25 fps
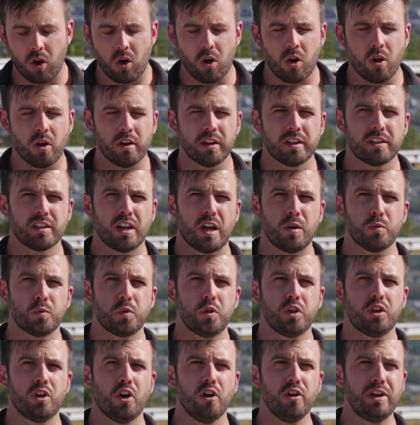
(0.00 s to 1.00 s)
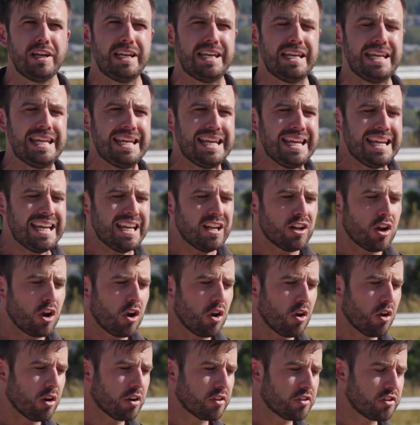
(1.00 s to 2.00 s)
lot of times we don't need a
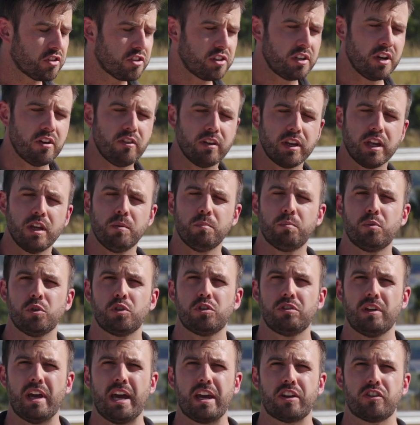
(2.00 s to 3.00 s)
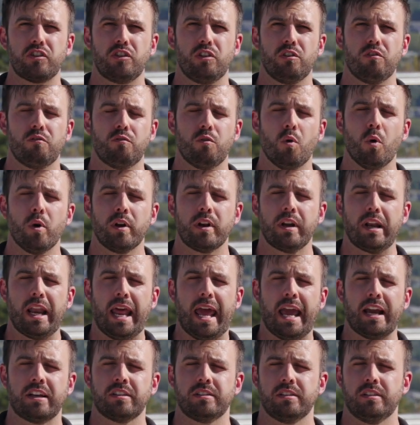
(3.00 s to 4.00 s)
lot of steering input to actually avoid an
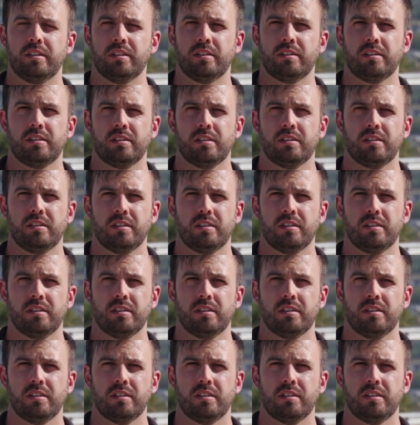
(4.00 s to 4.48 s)
accident.